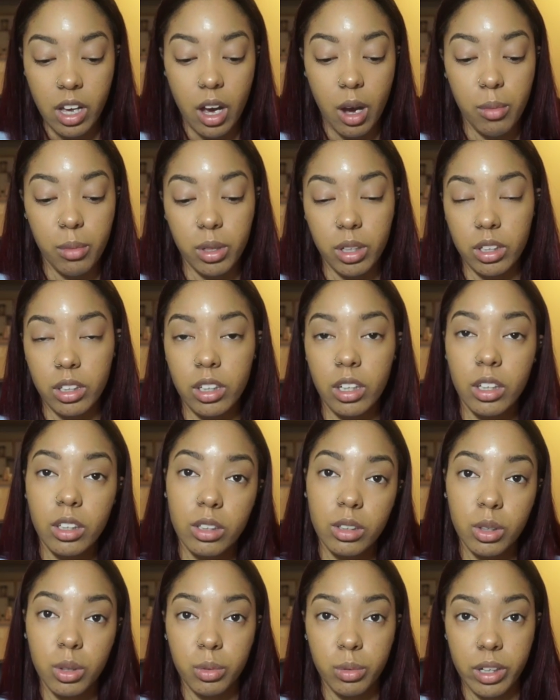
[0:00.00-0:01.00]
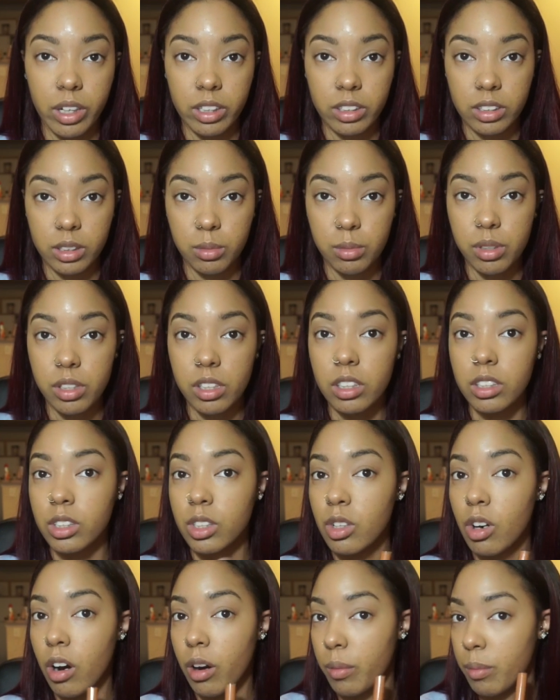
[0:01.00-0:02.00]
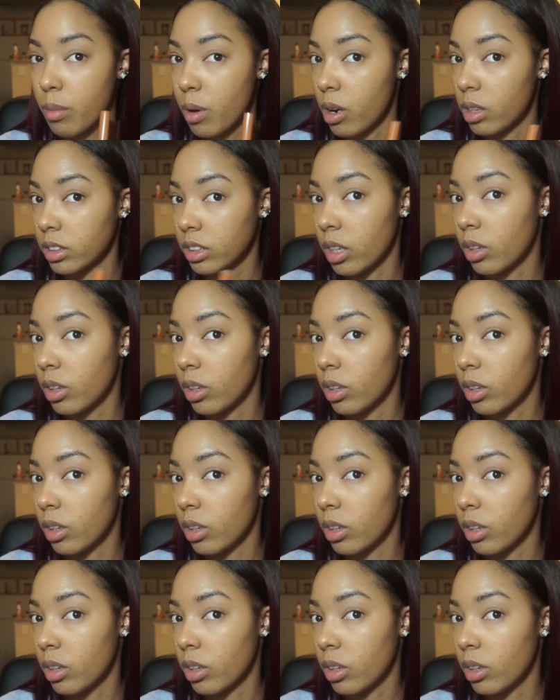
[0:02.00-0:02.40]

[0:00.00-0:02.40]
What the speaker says: I'm going to color correct some of these dark marks.